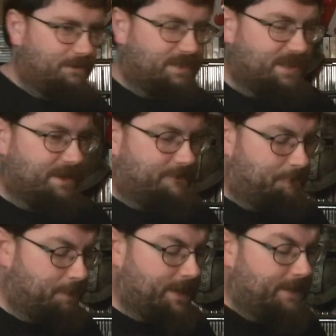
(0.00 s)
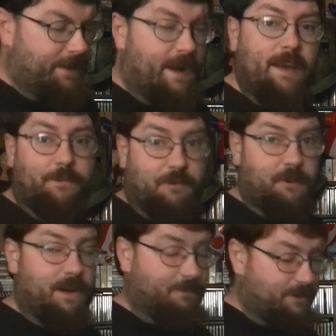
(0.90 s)
stuff. But I have to
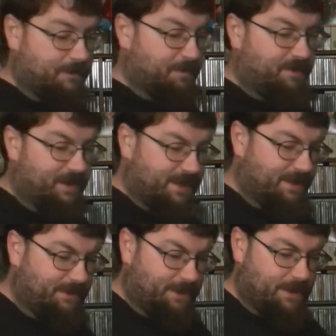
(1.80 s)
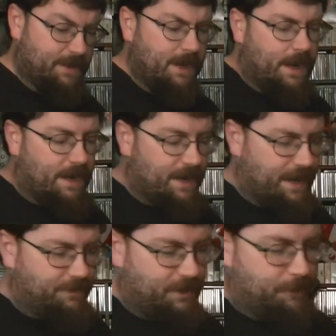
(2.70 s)
try it first before I can do that. Uh, I
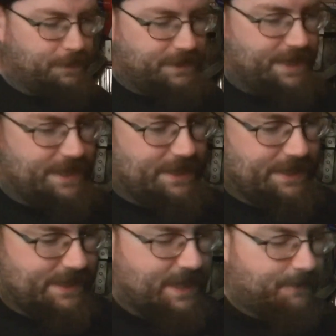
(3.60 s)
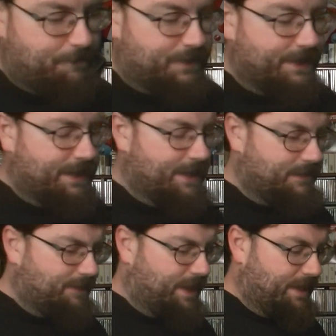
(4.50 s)
haven't opened yet because I haven't played the
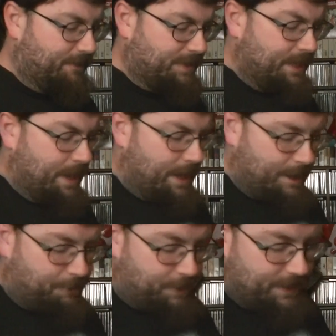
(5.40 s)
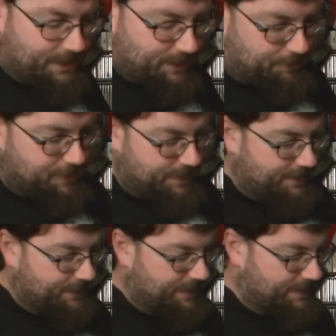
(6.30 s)
other games, and I'm probably not going to play
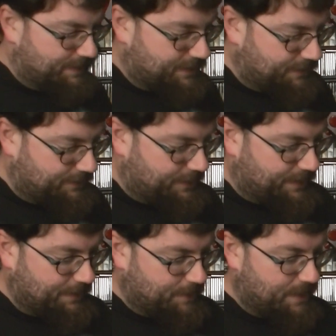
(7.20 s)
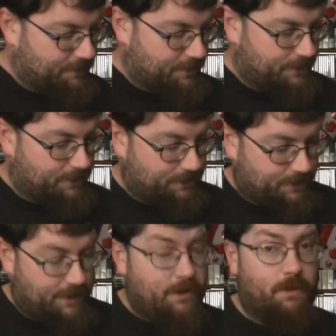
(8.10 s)
it yet until they come out. They're
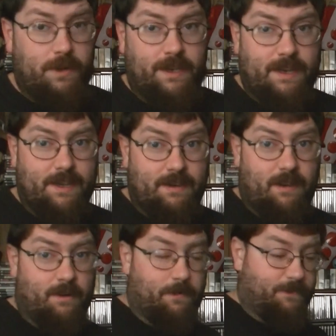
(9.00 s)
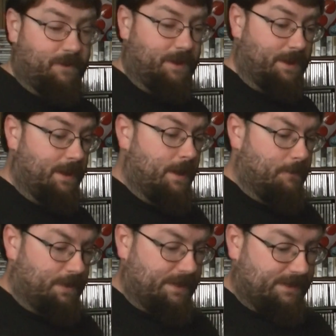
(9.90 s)
going to get DRM free
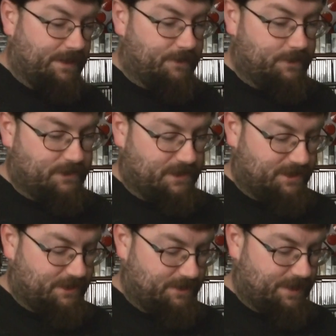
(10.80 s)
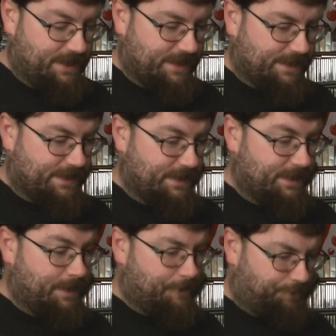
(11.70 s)
PC versions according to Xseed